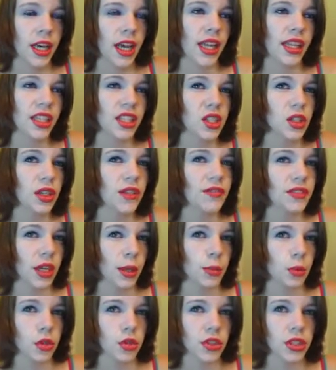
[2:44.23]
Unless you have
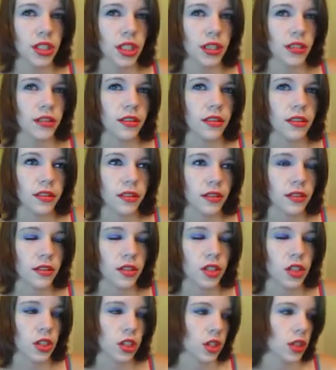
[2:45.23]
doubles, then
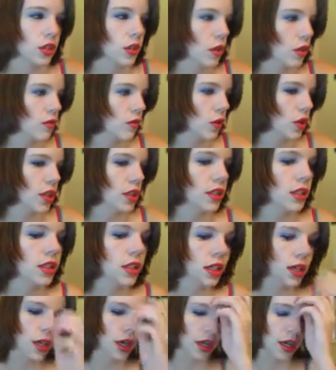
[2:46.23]
sure, go for it.
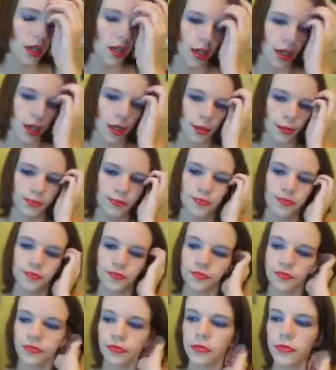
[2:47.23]

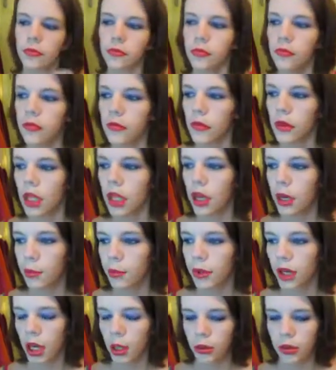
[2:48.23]

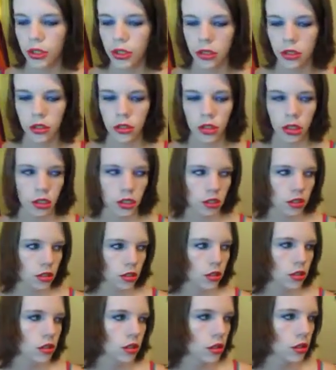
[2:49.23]
But I would
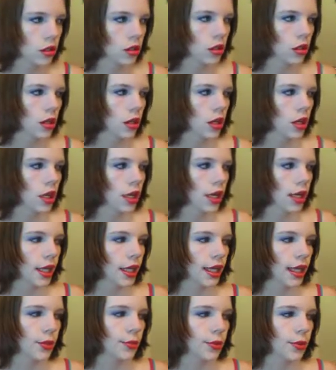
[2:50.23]
just
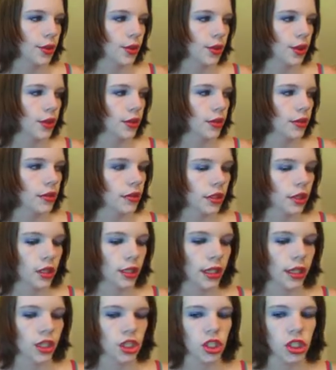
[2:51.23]
keep your
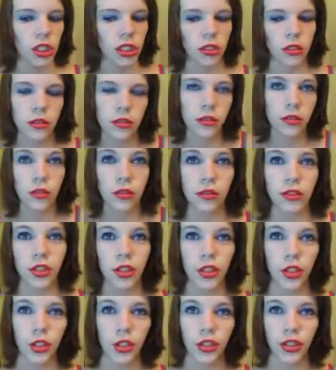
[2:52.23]
collection
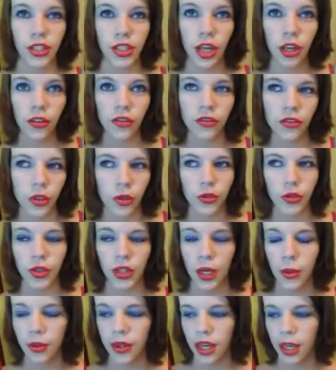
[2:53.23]
to yourself, don't
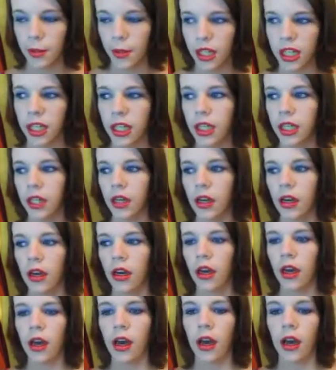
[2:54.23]
trade with anybody.
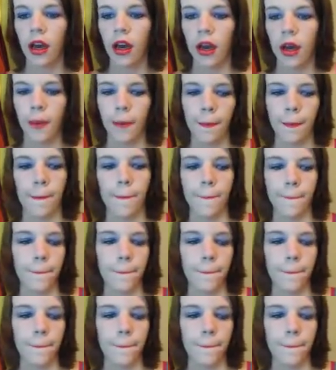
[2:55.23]
I